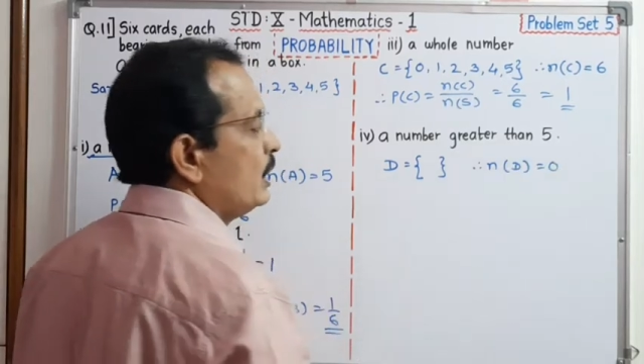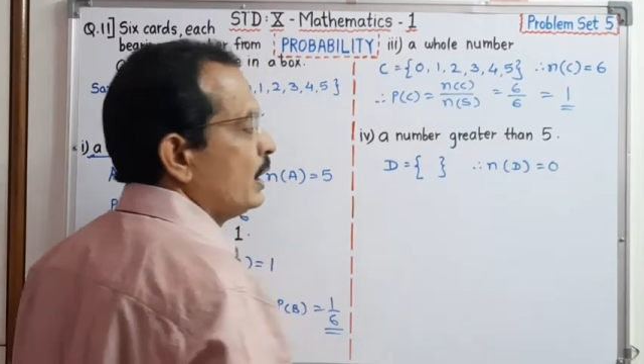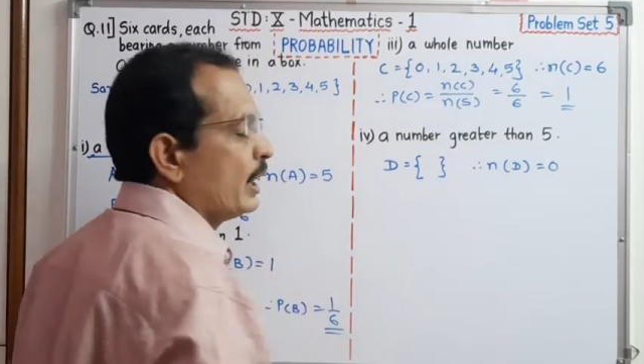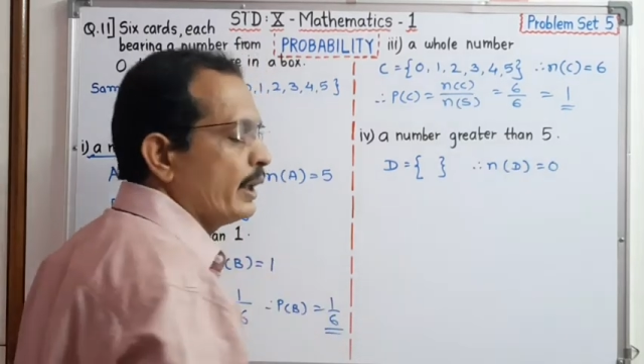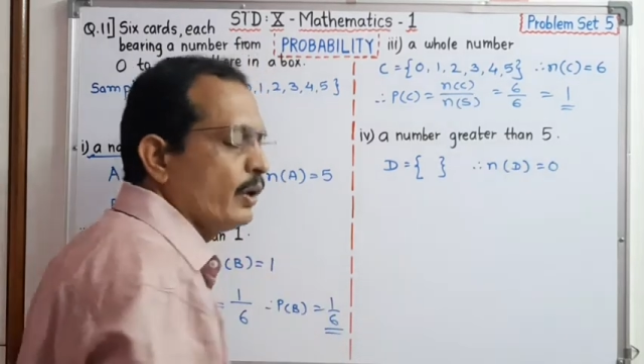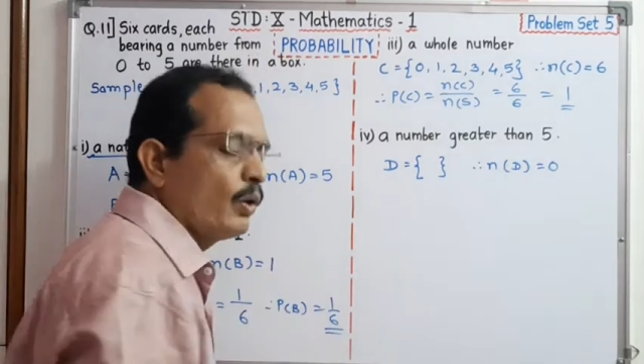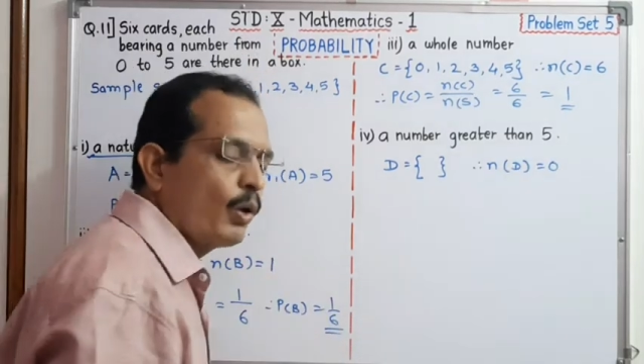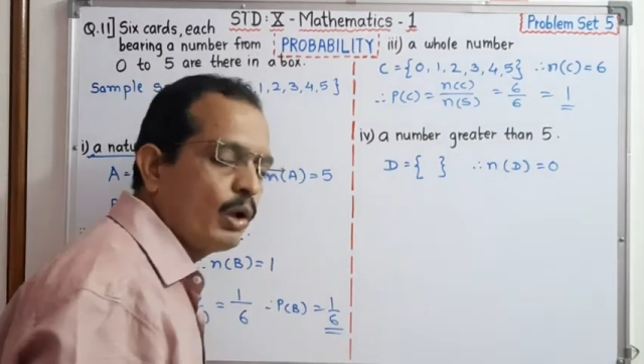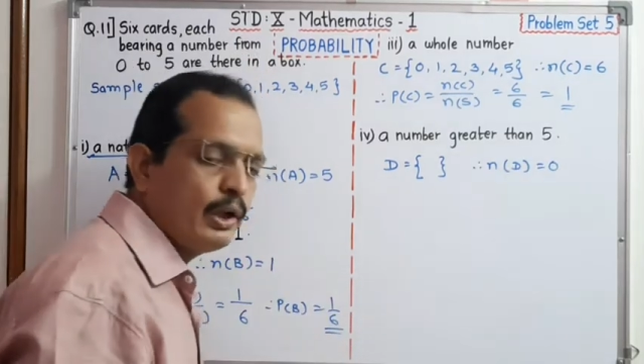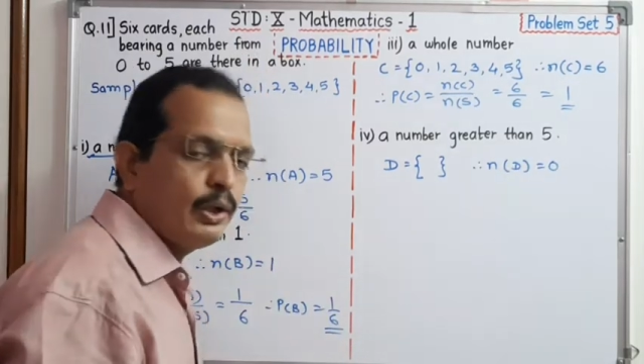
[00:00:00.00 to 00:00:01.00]
I have
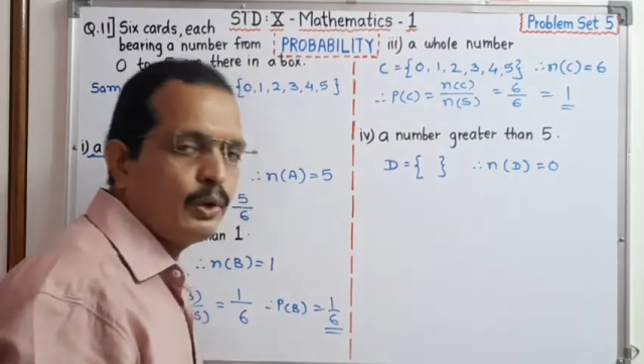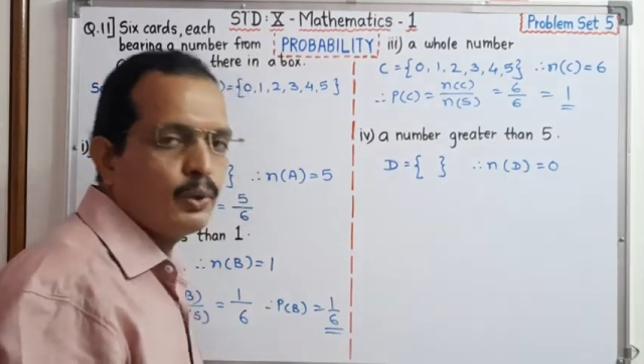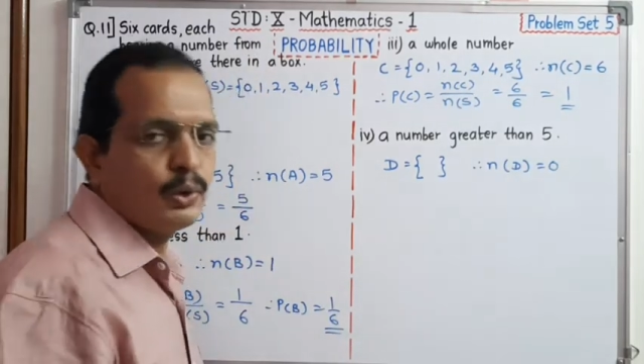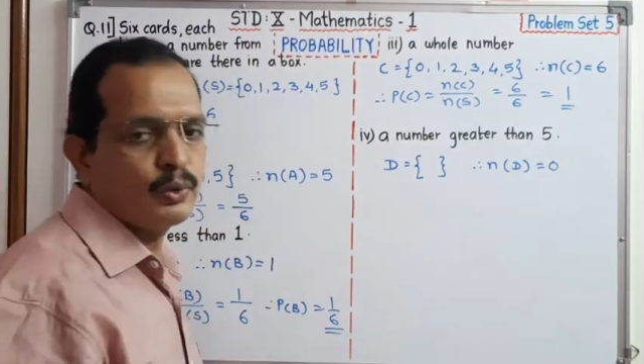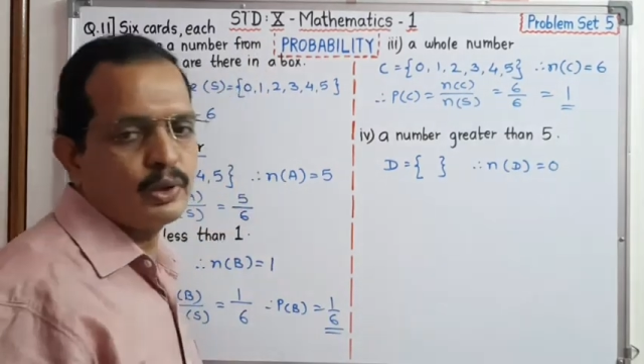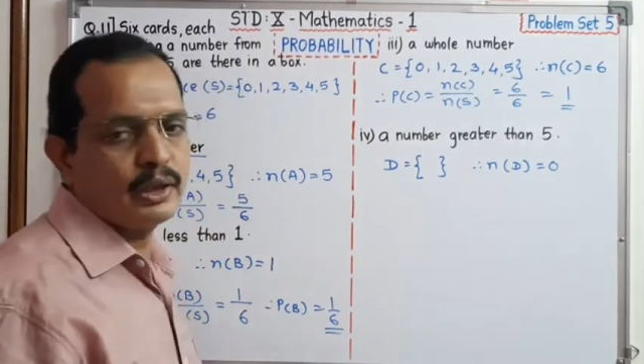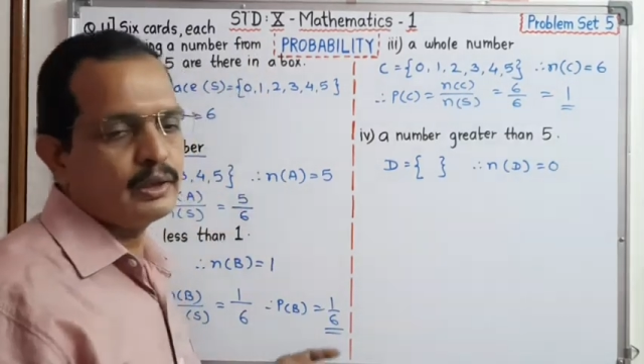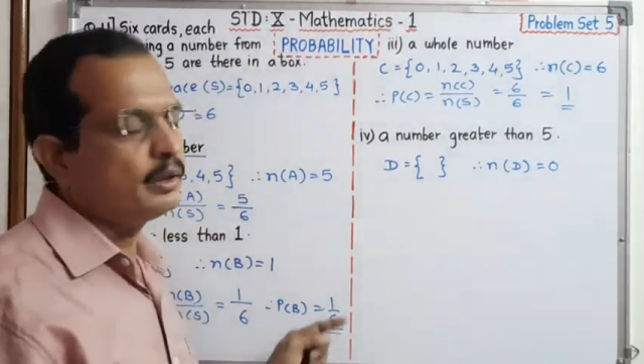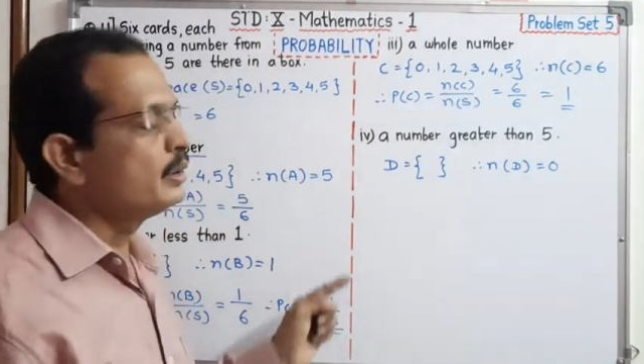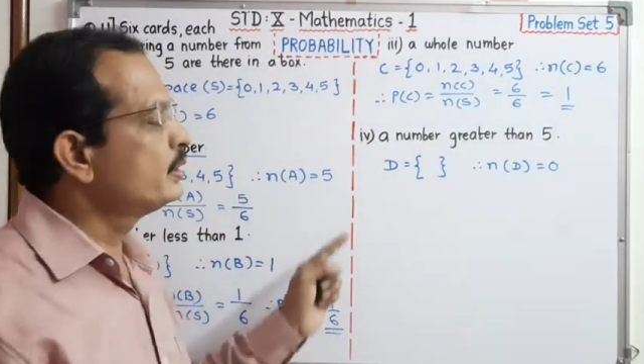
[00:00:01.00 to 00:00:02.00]
already told you
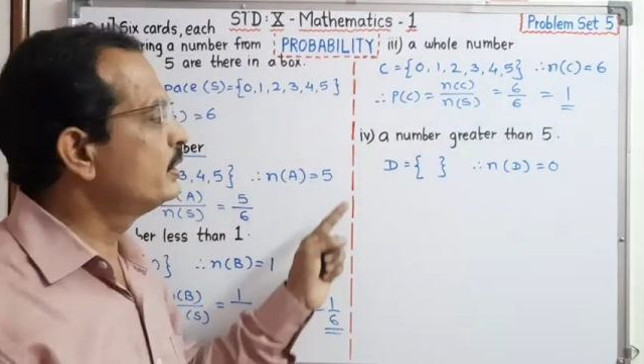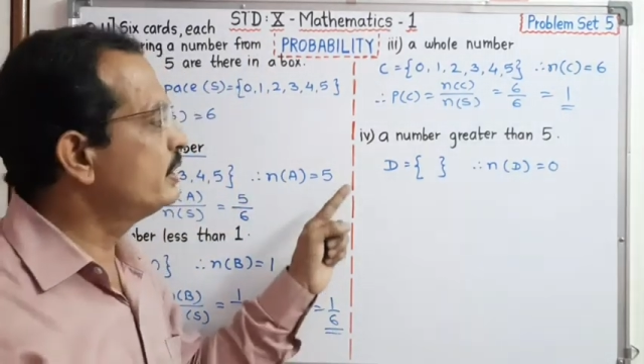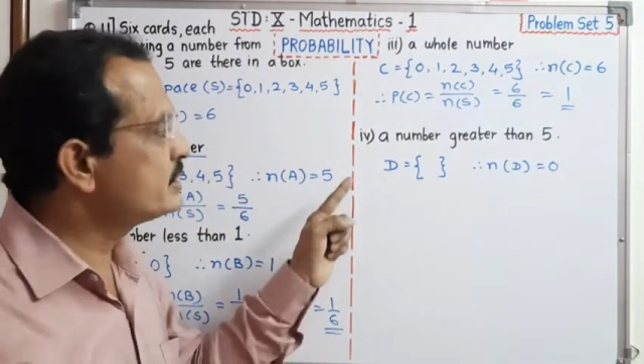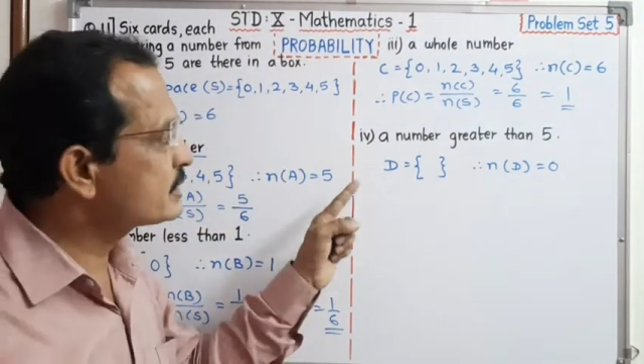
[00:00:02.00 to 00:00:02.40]
that this